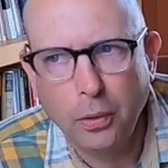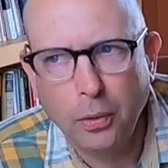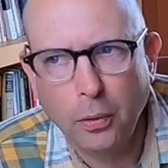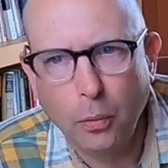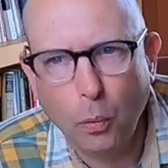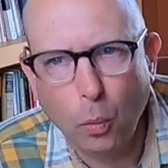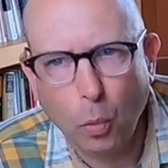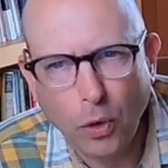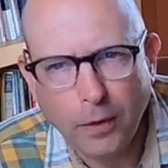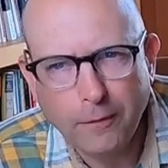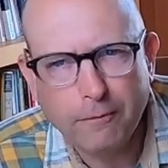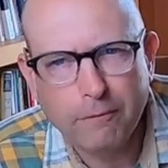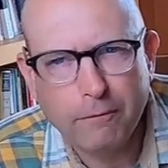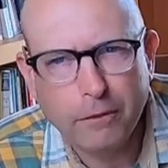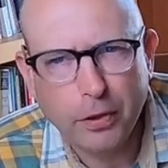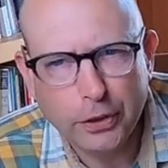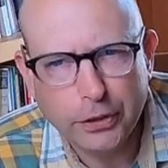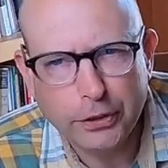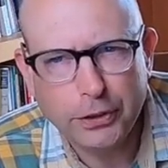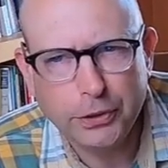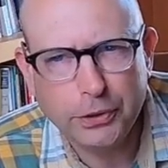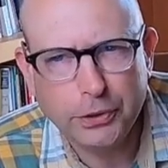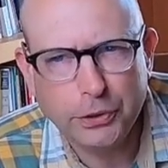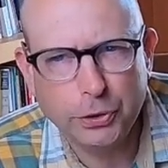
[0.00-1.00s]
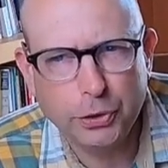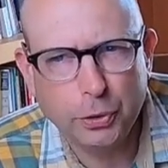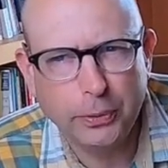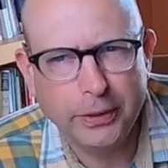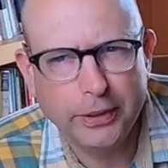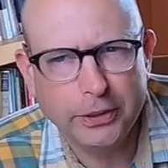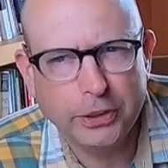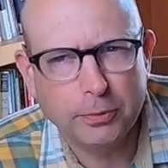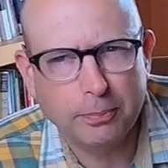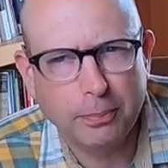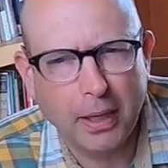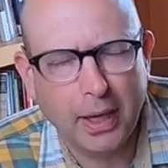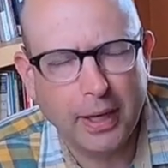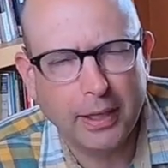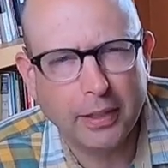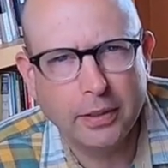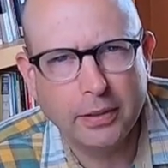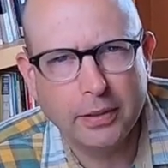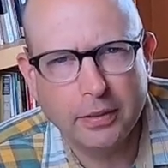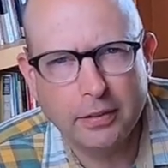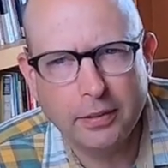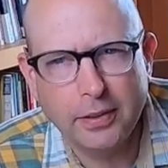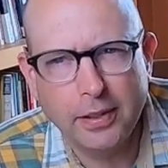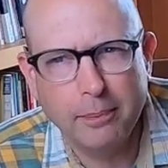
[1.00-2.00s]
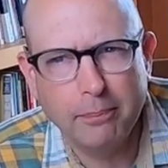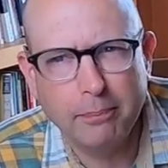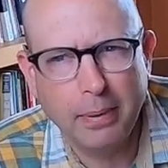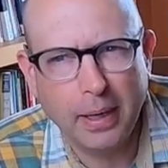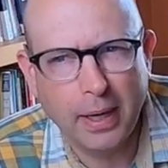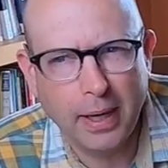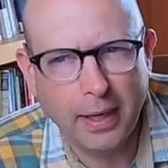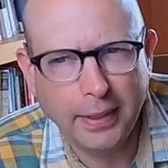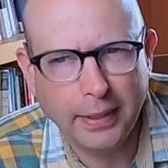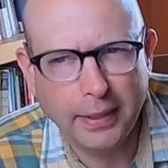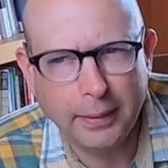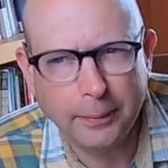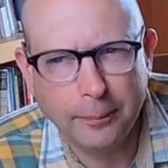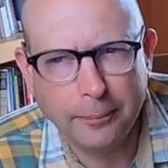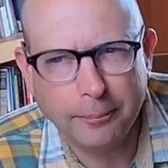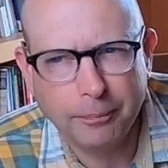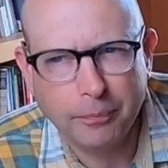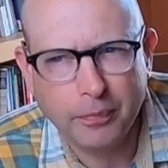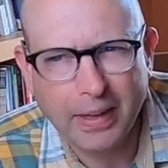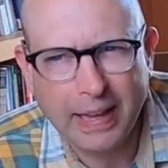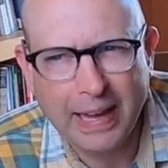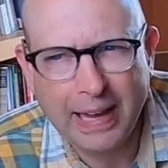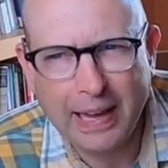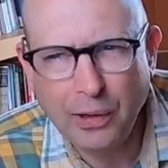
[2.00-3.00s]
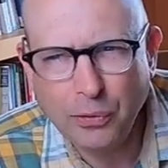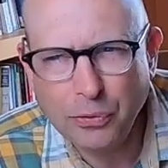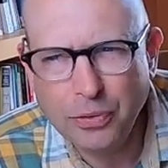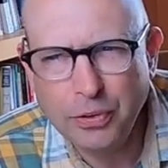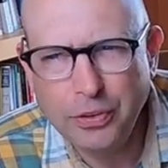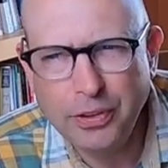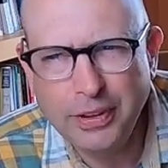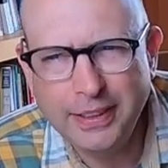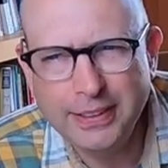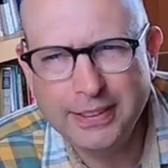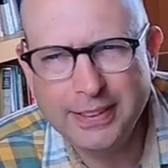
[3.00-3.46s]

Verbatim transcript: What virtues do we aspire to embody? How do these